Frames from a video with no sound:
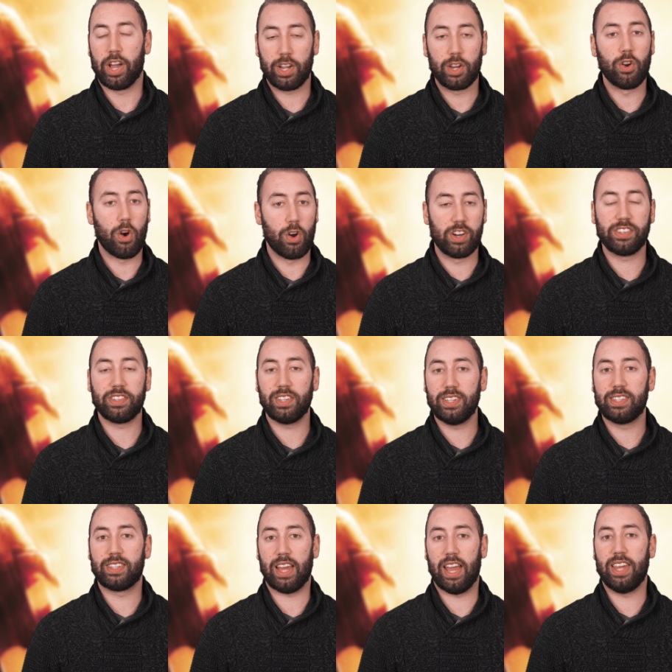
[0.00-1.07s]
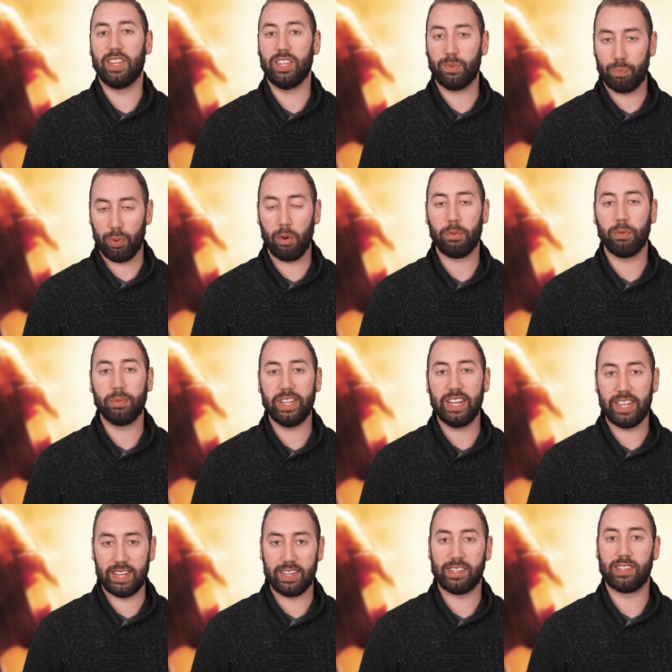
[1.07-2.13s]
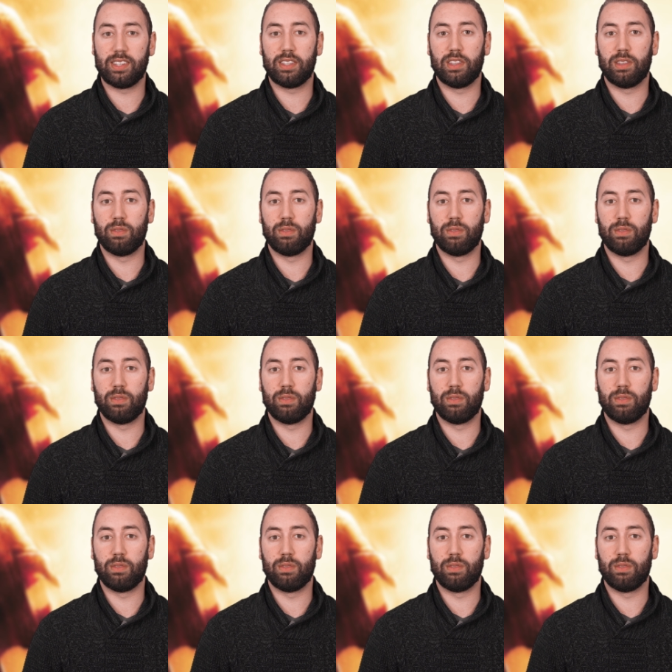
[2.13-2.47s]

I can honestly say this probably is